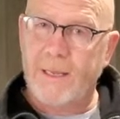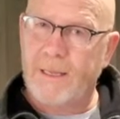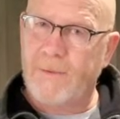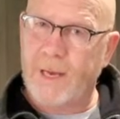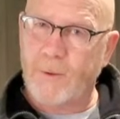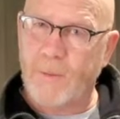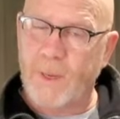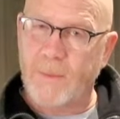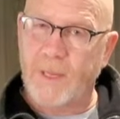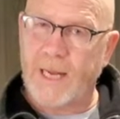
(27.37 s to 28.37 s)
You've got to
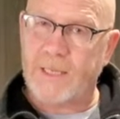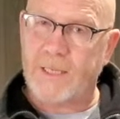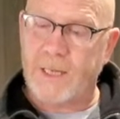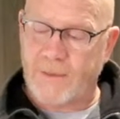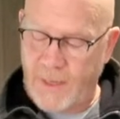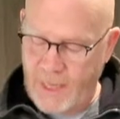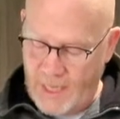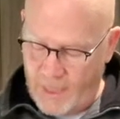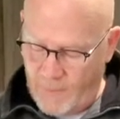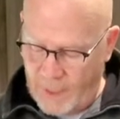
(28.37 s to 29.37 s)
remember that stuff.
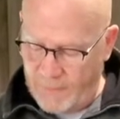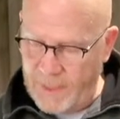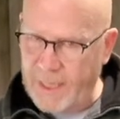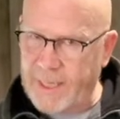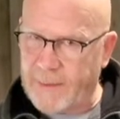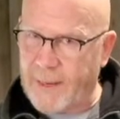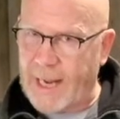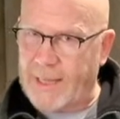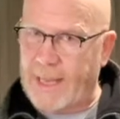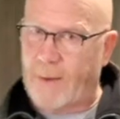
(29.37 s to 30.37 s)
And while I'm thinking
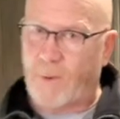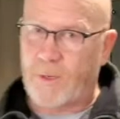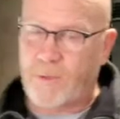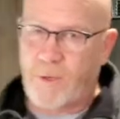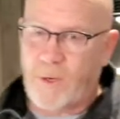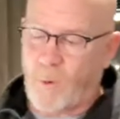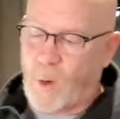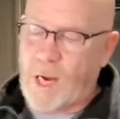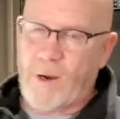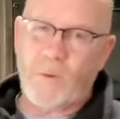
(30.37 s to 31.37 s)
about that, while you're doing
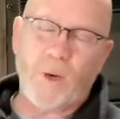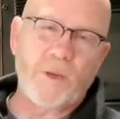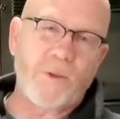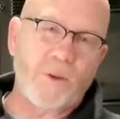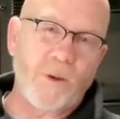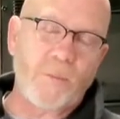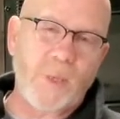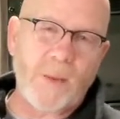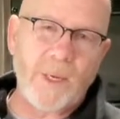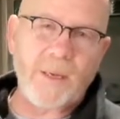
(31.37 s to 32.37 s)
wiring, while you're doing
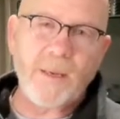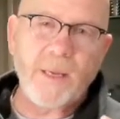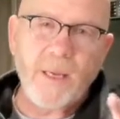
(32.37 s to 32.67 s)
plumbing,